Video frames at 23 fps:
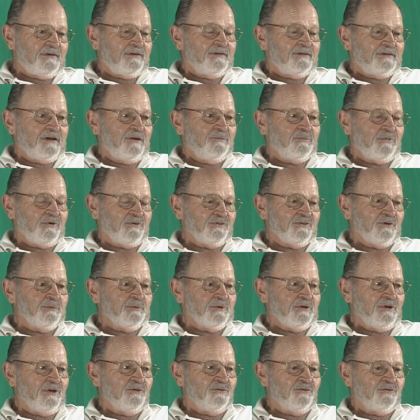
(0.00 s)
that brings up
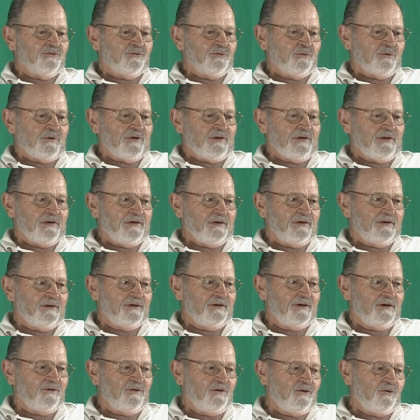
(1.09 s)
another story.
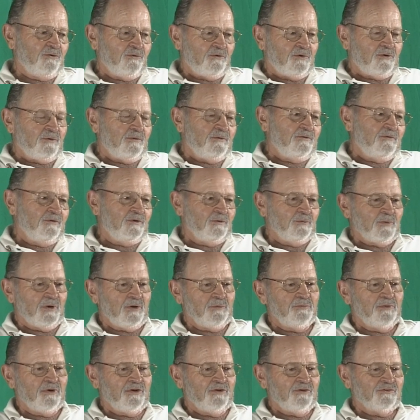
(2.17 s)
Uh, you know, one of one of my
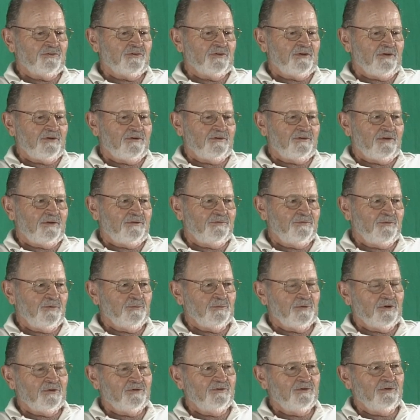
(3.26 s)
buddies on, on that
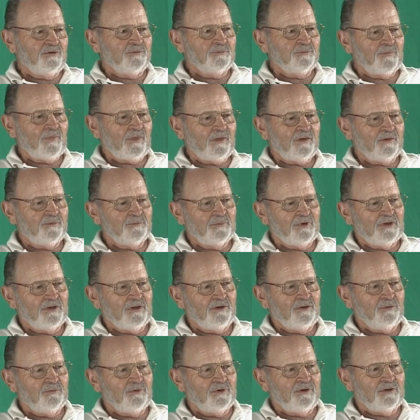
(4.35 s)
football team. But
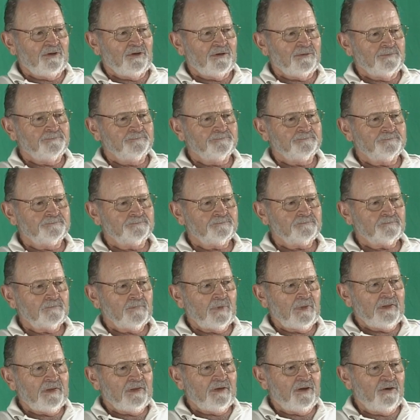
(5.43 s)
anyway,
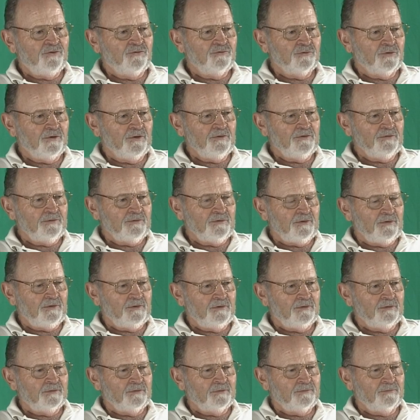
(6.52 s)
I joined
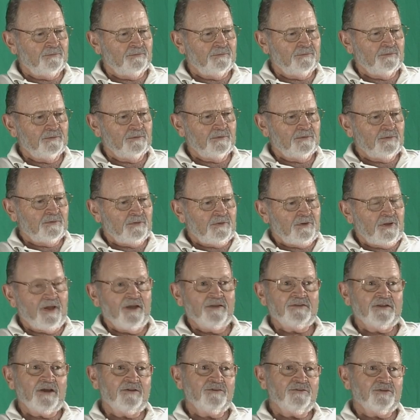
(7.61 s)
in
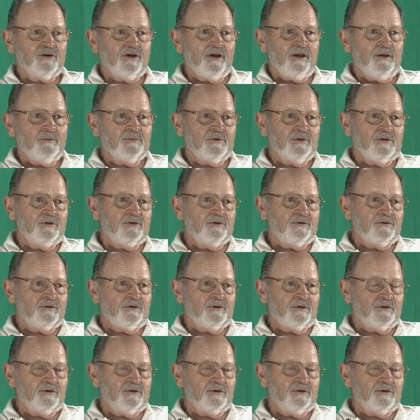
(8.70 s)
at that time in